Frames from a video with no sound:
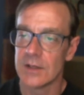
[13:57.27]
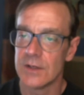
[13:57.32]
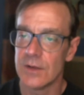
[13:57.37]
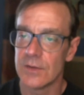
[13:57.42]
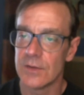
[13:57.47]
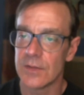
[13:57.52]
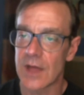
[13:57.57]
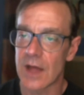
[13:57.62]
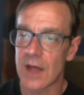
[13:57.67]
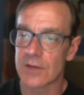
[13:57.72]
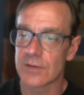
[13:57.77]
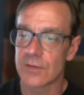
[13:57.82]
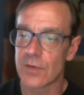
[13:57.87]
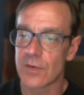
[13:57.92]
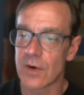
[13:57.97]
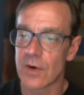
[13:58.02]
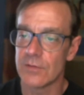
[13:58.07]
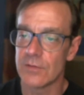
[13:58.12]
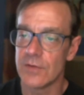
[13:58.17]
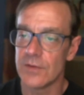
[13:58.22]

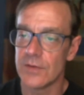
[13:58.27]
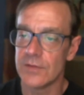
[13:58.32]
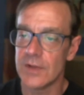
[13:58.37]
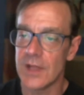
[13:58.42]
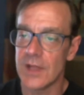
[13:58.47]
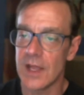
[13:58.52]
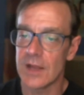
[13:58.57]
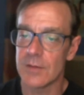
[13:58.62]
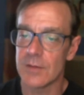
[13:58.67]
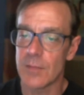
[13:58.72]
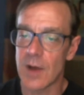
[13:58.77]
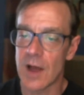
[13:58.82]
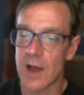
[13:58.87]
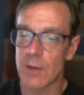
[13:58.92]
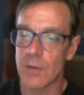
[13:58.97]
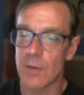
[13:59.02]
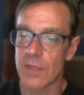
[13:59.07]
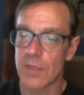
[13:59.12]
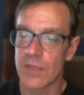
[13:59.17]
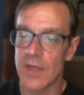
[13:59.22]
2,458 by
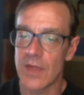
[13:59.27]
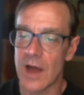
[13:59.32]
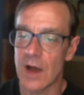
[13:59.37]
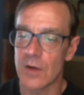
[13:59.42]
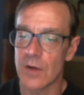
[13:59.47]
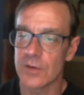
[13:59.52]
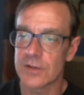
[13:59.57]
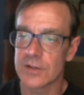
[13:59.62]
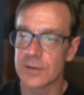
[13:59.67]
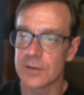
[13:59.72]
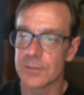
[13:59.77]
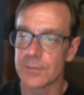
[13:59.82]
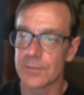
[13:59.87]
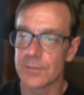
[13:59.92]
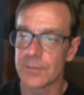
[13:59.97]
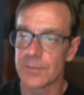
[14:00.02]
1,000,